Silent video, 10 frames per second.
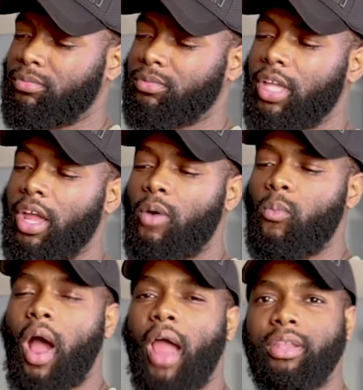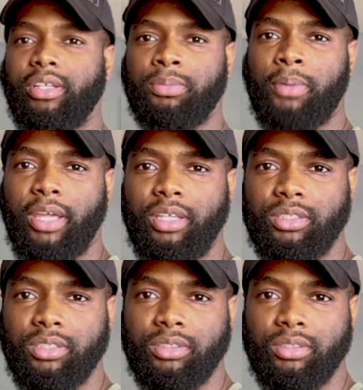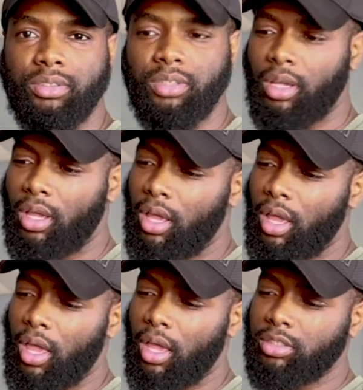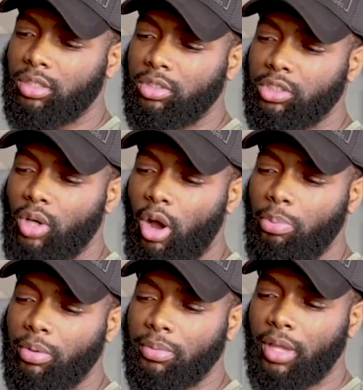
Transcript: They are wireless mics. As soon as you open them,